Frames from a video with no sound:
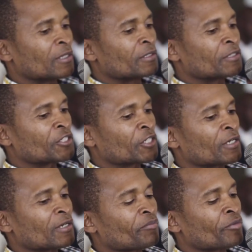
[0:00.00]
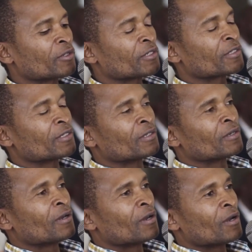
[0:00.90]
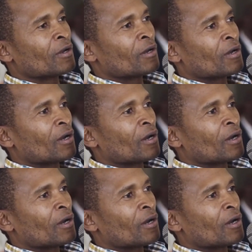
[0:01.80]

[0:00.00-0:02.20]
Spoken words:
very appropriate time. I